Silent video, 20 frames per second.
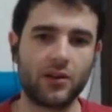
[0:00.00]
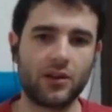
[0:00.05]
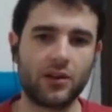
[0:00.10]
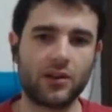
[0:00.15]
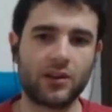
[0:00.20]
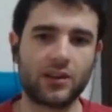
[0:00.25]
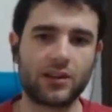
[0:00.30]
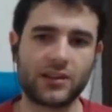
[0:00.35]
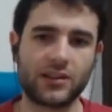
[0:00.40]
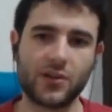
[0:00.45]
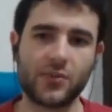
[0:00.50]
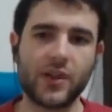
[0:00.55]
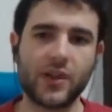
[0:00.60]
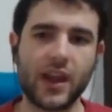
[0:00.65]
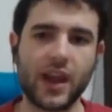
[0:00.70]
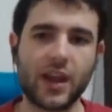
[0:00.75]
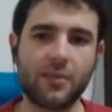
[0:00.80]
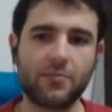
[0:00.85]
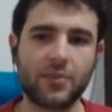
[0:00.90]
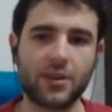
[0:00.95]
And so when that
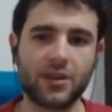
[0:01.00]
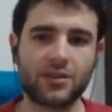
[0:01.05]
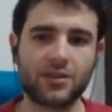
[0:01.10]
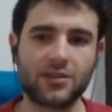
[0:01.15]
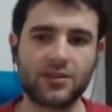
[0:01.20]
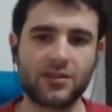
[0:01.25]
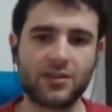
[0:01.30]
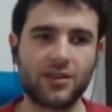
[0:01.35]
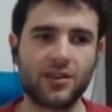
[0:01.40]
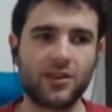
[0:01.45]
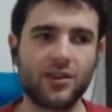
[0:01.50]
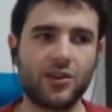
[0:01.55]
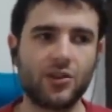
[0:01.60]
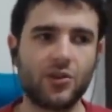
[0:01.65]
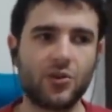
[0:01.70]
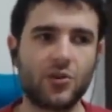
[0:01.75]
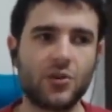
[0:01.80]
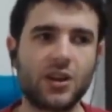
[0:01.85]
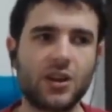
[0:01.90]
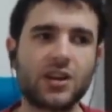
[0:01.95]
happens,
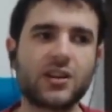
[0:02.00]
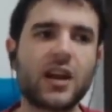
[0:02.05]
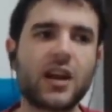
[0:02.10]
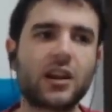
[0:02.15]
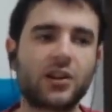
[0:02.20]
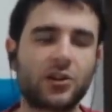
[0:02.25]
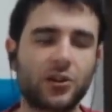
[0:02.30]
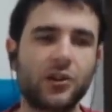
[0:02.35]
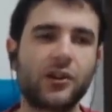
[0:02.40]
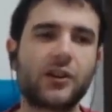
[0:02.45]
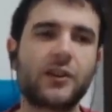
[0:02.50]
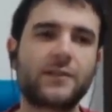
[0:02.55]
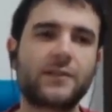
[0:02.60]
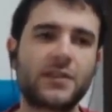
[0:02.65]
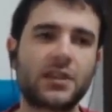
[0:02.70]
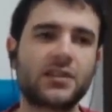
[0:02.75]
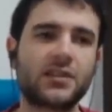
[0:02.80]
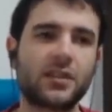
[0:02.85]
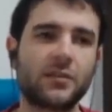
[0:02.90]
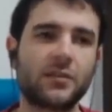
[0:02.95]
you need an alternative
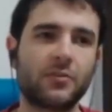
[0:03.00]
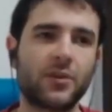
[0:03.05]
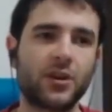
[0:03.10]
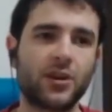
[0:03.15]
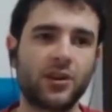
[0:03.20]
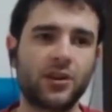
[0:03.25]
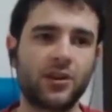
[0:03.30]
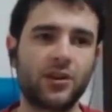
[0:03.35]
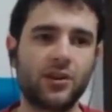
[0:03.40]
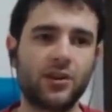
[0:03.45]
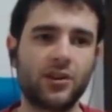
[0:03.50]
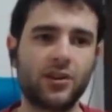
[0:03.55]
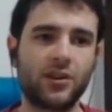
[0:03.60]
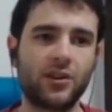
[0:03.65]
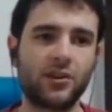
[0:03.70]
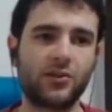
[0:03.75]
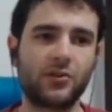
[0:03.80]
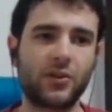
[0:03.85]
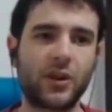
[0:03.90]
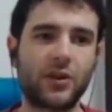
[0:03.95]
system,
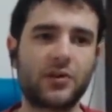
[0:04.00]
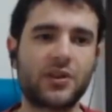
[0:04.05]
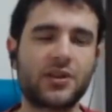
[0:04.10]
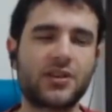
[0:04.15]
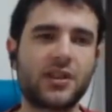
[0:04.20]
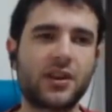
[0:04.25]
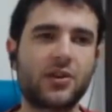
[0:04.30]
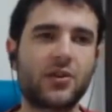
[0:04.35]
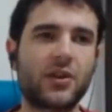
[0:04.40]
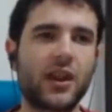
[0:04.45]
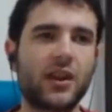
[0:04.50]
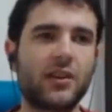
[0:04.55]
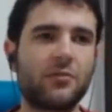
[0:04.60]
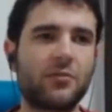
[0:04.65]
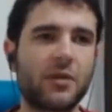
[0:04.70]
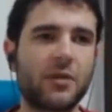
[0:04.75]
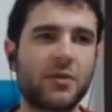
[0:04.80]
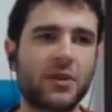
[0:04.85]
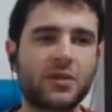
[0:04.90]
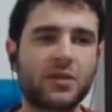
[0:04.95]
right? And you say, okay,
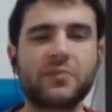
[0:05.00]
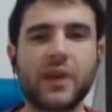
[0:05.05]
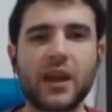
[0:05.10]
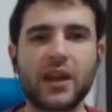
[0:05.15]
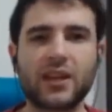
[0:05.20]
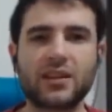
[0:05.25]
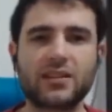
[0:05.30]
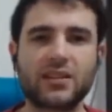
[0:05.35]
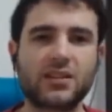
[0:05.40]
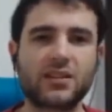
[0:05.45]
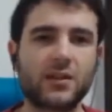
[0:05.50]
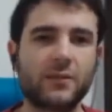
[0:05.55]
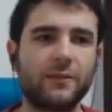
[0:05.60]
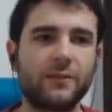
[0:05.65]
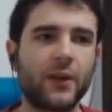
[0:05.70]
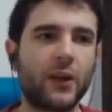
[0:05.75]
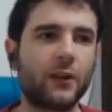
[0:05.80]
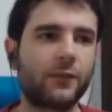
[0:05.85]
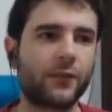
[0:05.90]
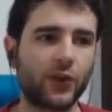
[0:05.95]
maybe the banking system
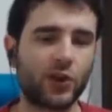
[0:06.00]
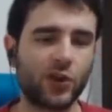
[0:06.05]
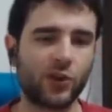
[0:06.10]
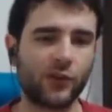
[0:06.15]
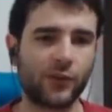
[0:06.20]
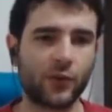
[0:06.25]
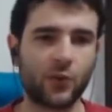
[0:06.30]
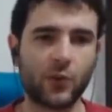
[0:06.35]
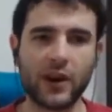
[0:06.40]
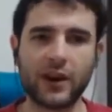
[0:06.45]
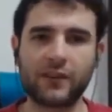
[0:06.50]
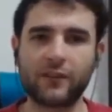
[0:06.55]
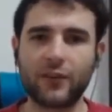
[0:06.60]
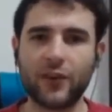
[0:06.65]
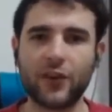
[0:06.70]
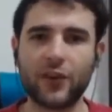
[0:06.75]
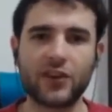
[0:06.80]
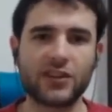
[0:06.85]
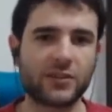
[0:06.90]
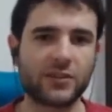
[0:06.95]
failed for you for whatever.
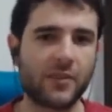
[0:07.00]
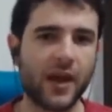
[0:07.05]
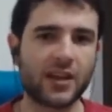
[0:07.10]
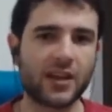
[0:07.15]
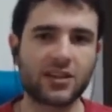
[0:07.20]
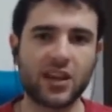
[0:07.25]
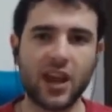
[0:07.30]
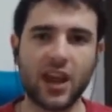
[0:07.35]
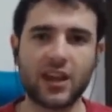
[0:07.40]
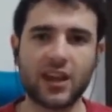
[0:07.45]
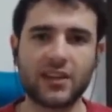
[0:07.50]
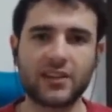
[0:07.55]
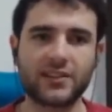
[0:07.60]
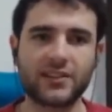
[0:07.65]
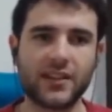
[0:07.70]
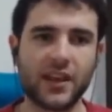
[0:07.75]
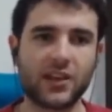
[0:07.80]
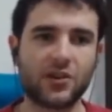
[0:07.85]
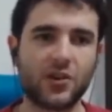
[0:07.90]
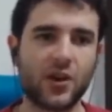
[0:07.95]
There's some edge case
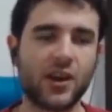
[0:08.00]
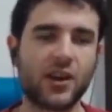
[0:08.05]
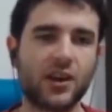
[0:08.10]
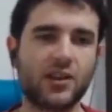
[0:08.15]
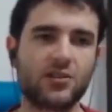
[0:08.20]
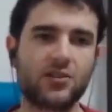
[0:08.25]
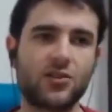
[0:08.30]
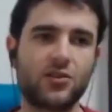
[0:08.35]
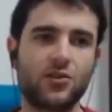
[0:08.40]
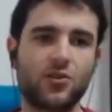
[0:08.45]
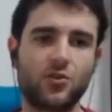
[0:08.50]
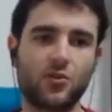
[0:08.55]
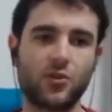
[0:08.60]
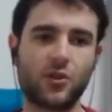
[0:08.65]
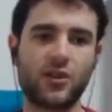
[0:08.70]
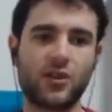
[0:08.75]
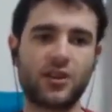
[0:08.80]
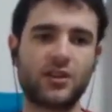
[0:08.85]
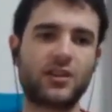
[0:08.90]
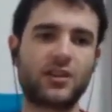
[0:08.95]
that you hit into
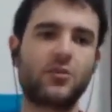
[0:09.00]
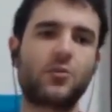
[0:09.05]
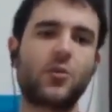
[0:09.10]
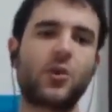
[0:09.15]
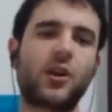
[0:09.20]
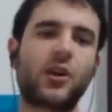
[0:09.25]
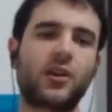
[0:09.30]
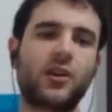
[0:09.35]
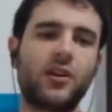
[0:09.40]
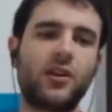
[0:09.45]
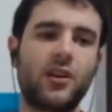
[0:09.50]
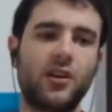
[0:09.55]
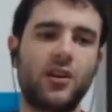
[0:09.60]
and it didn't work.